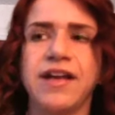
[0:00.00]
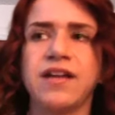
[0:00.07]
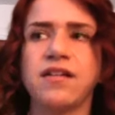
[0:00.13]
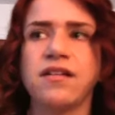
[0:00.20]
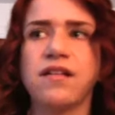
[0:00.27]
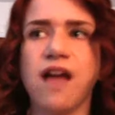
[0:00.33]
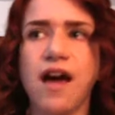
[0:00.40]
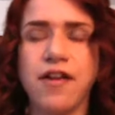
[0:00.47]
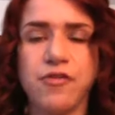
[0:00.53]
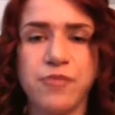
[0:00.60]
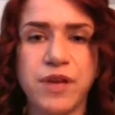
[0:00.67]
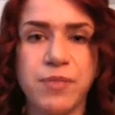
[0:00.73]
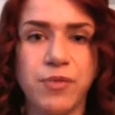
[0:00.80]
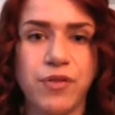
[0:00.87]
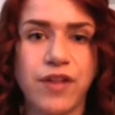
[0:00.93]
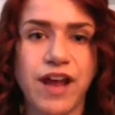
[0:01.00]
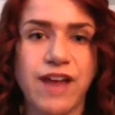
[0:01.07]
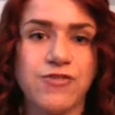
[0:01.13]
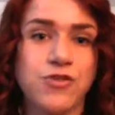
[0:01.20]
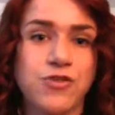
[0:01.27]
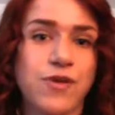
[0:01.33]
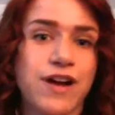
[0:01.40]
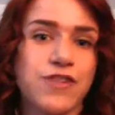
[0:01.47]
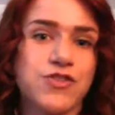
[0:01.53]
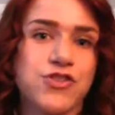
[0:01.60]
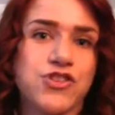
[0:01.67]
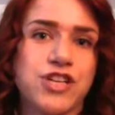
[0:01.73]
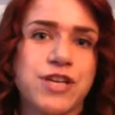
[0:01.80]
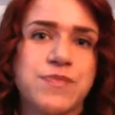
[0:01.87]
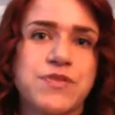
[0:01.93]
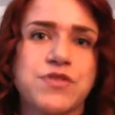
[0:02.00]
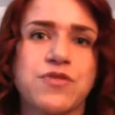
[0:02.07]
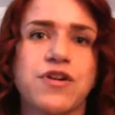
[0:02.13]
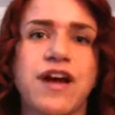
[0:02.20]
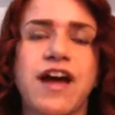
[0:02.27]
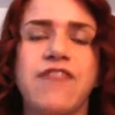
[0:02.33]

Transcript: and a lot of people that have directorships or